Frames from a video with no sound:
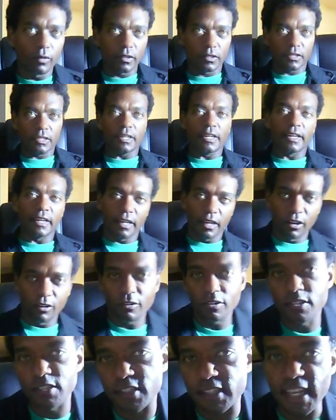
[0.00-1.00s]
What the
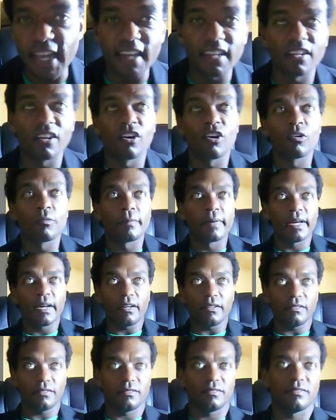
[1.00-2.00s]
hell is that all
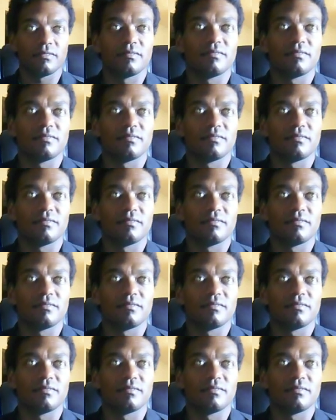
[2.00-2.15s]
about?